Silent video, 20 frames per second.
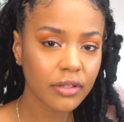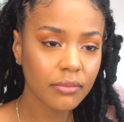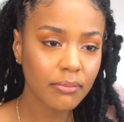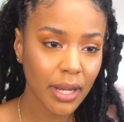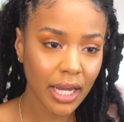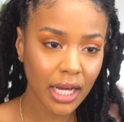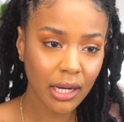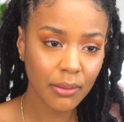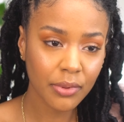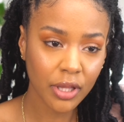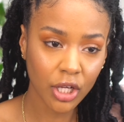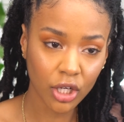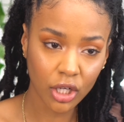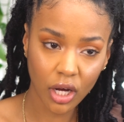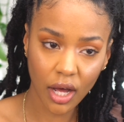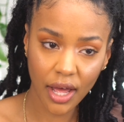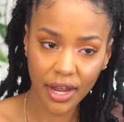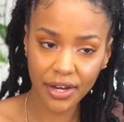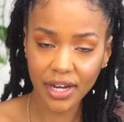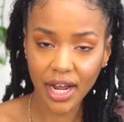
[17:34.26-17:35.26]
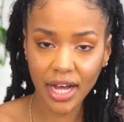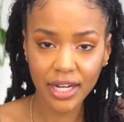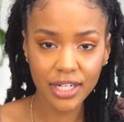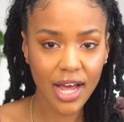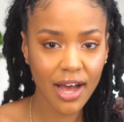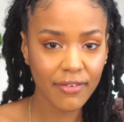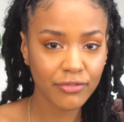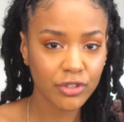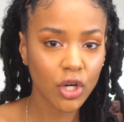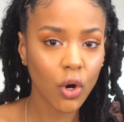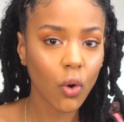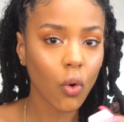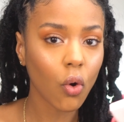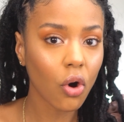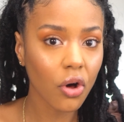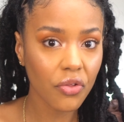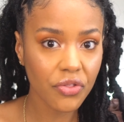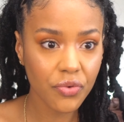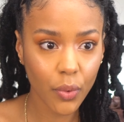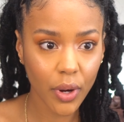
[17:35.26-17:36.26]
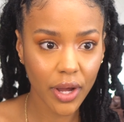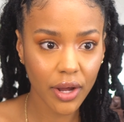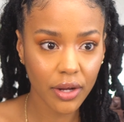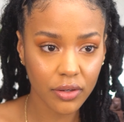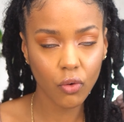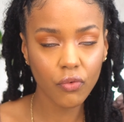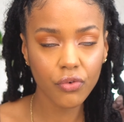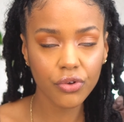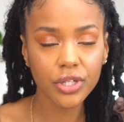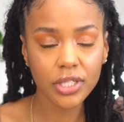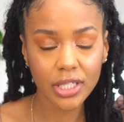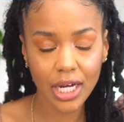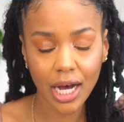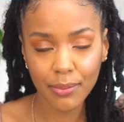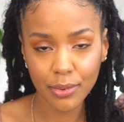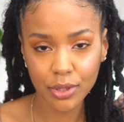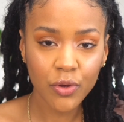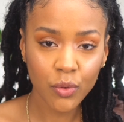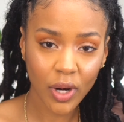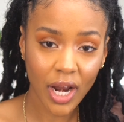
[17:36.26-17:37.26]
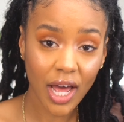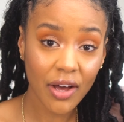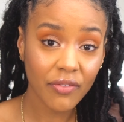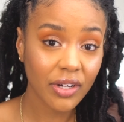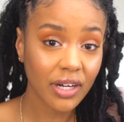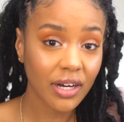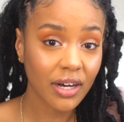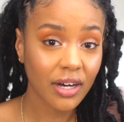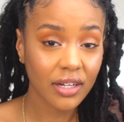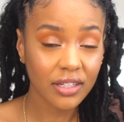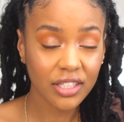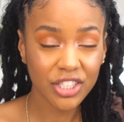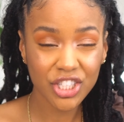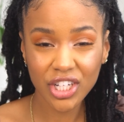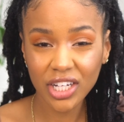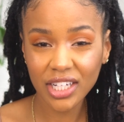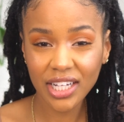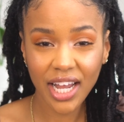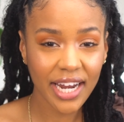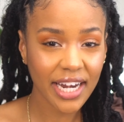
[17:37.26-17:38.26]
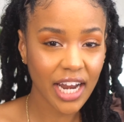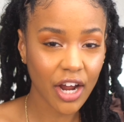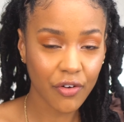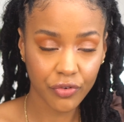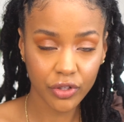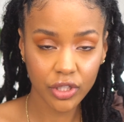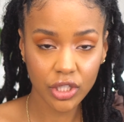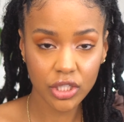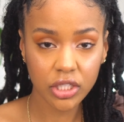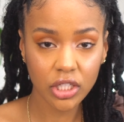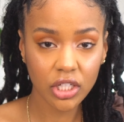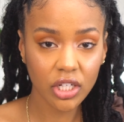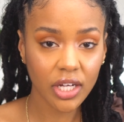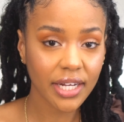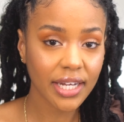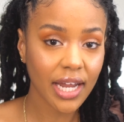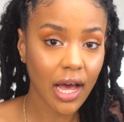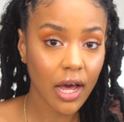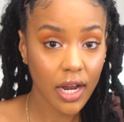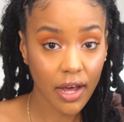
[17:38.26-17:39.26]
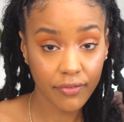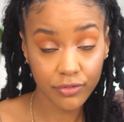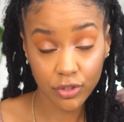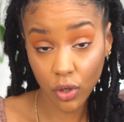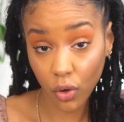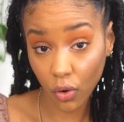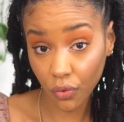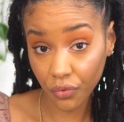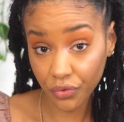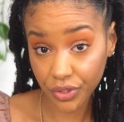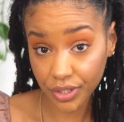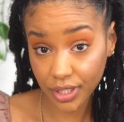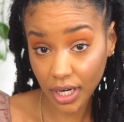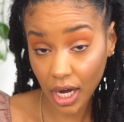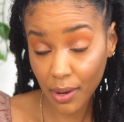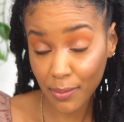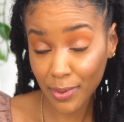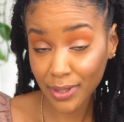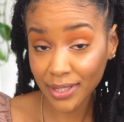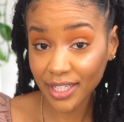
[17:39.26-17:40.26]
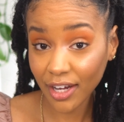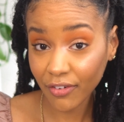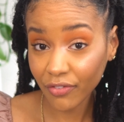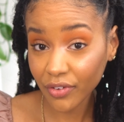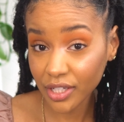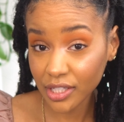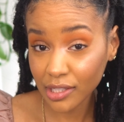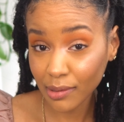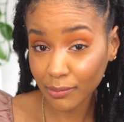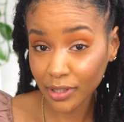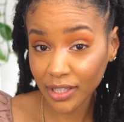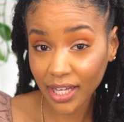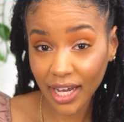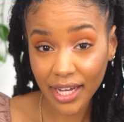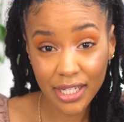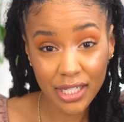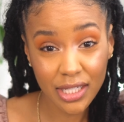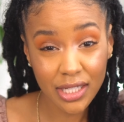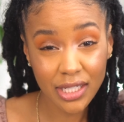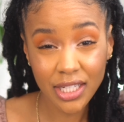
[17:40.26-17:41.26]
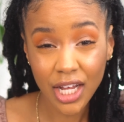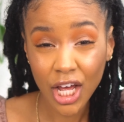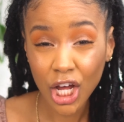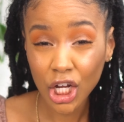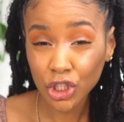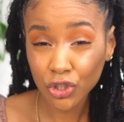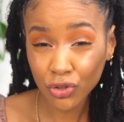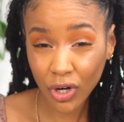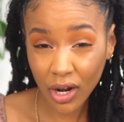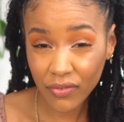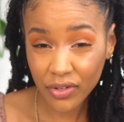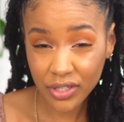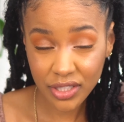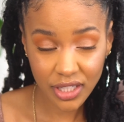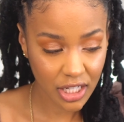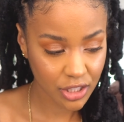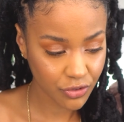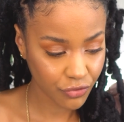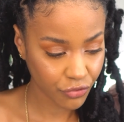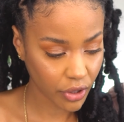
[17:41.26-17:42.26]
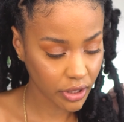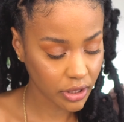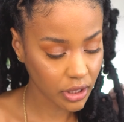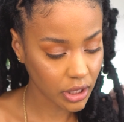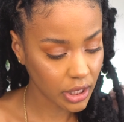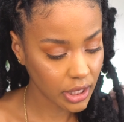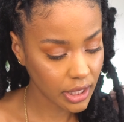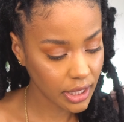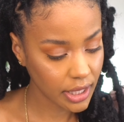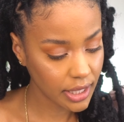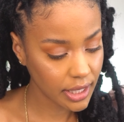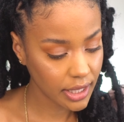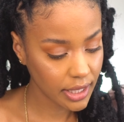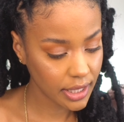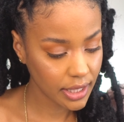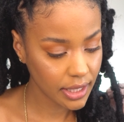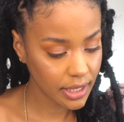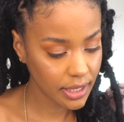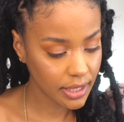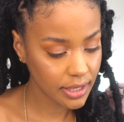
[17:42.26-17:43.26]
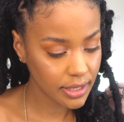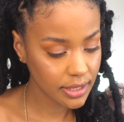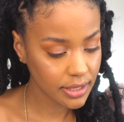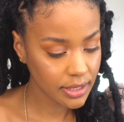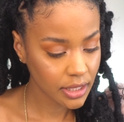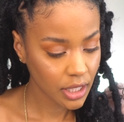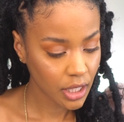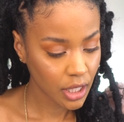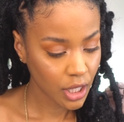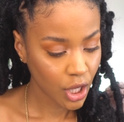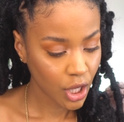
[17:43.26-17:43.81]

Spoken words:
makeup look and not have to go all the way over the top. If you want to have just a light effortless look and not have to go over the top, definitely something that is travel size friendly. It is